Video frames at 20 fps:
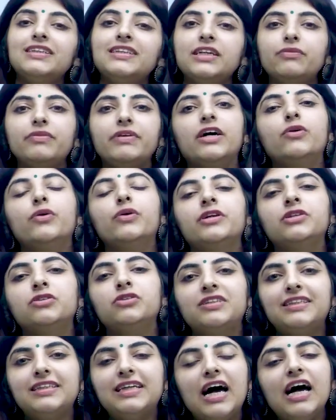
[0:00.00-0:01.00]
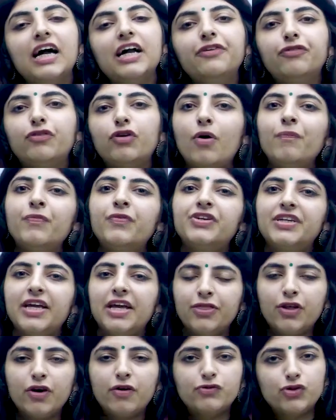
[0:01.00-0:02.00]
that we are going to start from the
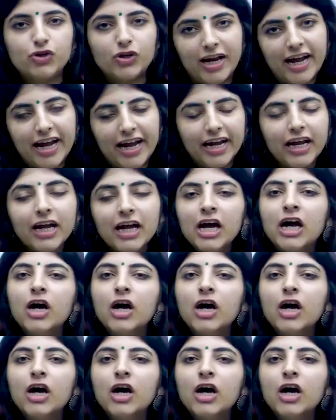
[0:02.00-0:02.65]
10th of July,